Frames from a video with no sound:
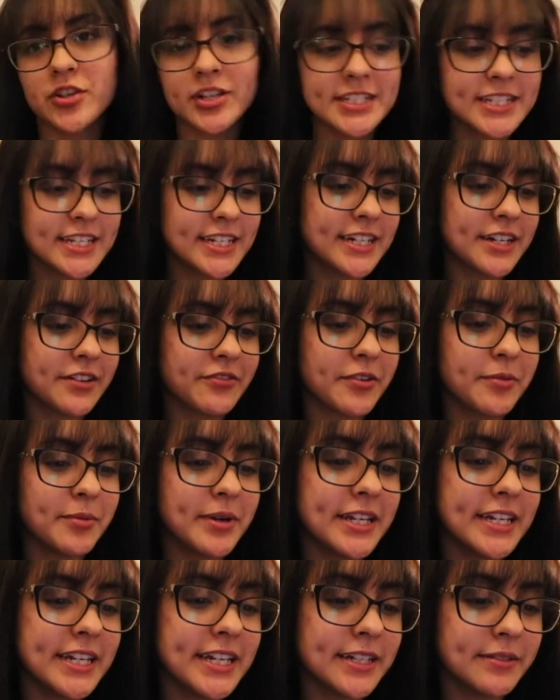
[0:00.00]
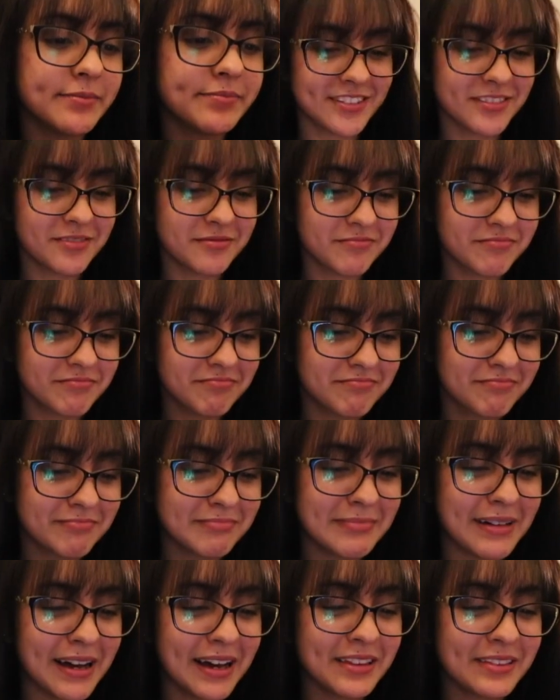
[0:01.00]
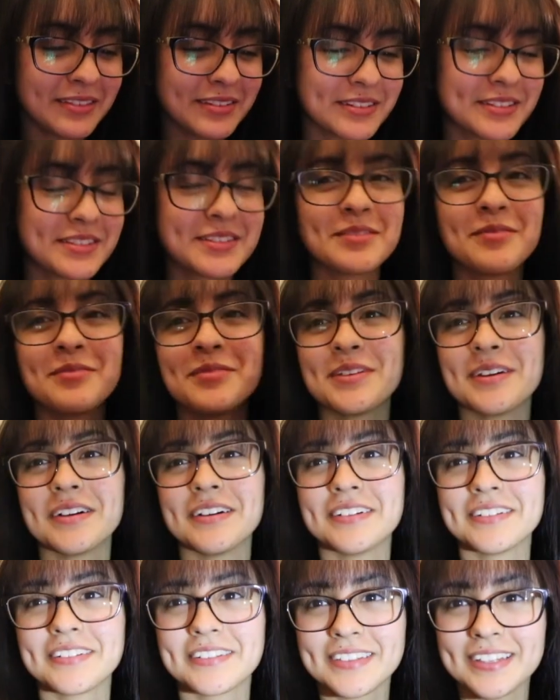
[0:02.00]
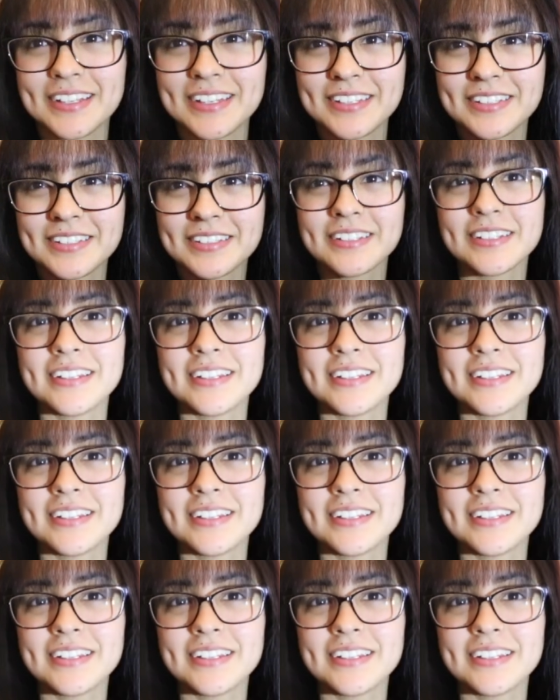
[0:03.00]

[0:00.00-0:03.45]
So I did it everybody. I look so young, like